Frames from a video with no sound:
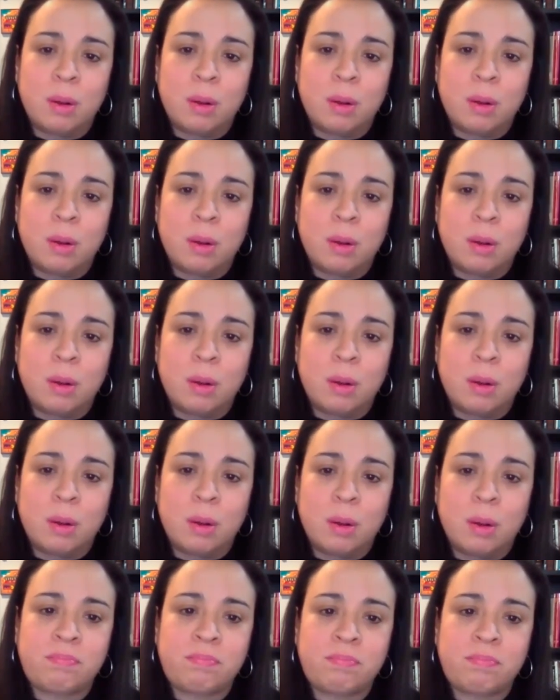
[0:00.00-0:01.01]

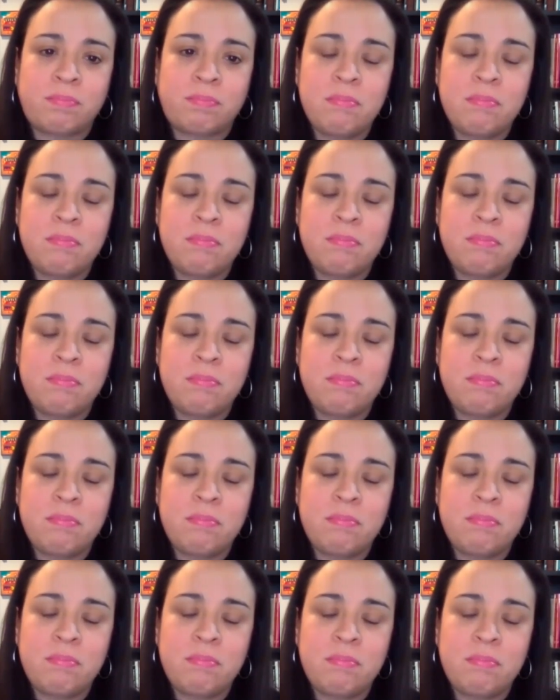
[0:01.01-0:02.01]

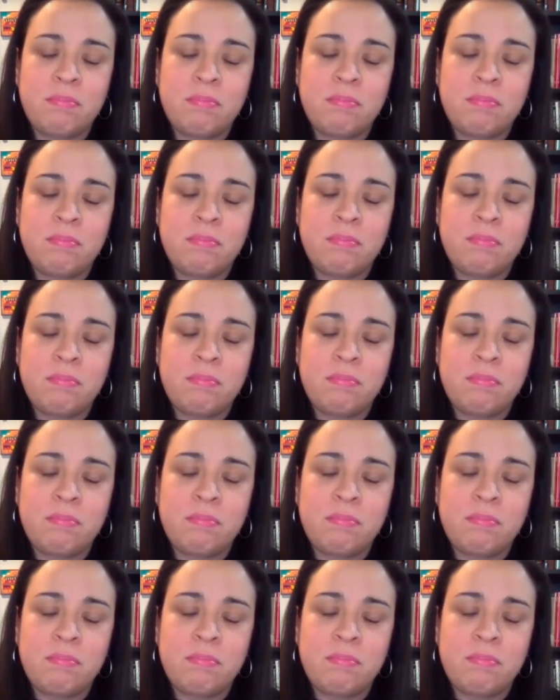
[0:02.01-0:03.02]

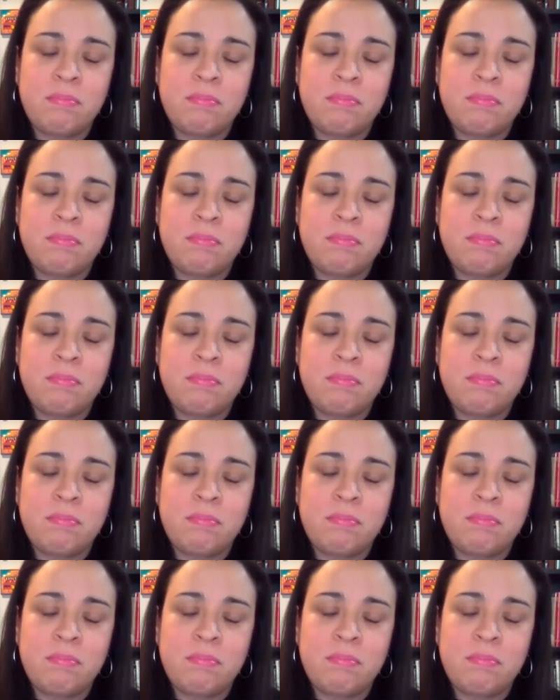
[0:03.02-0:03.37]
No one is speaking in this clip.